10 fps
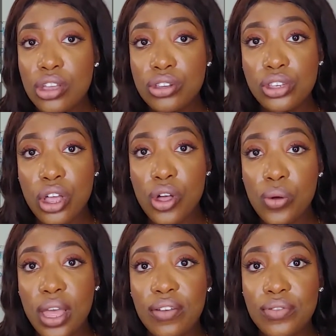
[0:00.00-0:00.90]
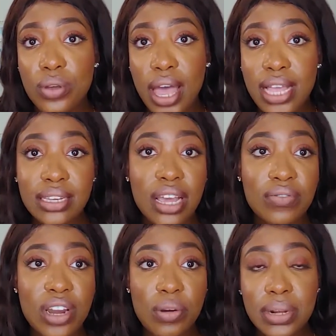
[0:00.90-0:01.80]
So if you guys have
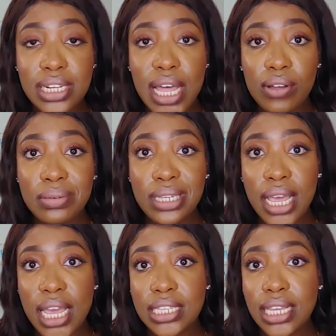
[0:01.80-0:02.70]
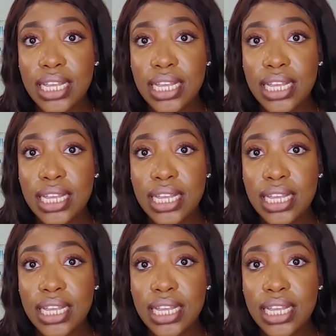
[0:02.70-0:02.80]
never been to that website,